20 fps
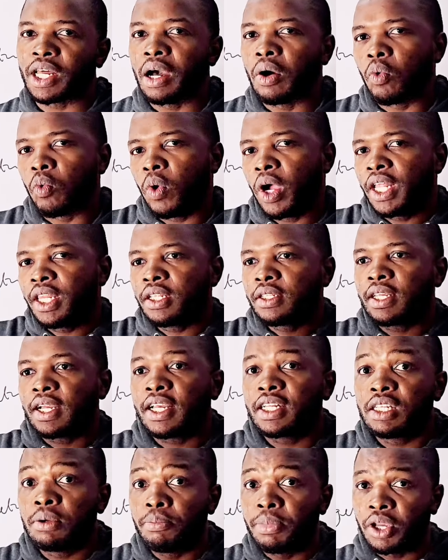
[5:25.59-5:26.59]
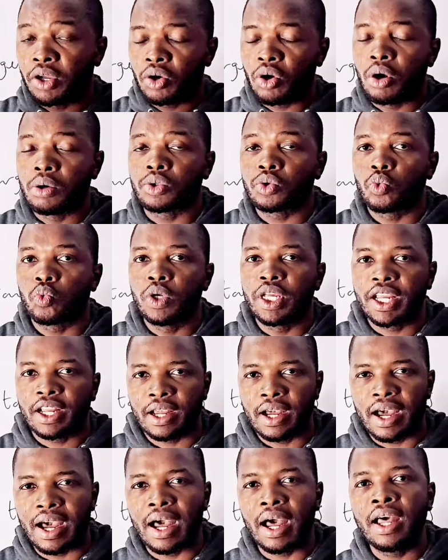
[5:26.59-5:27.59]
And when the targeting becomes
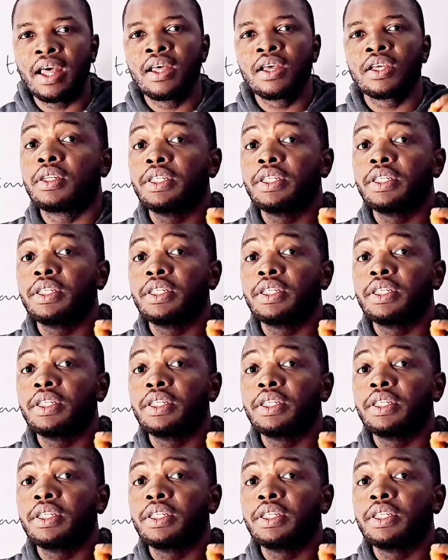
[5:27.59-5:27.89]
weaker,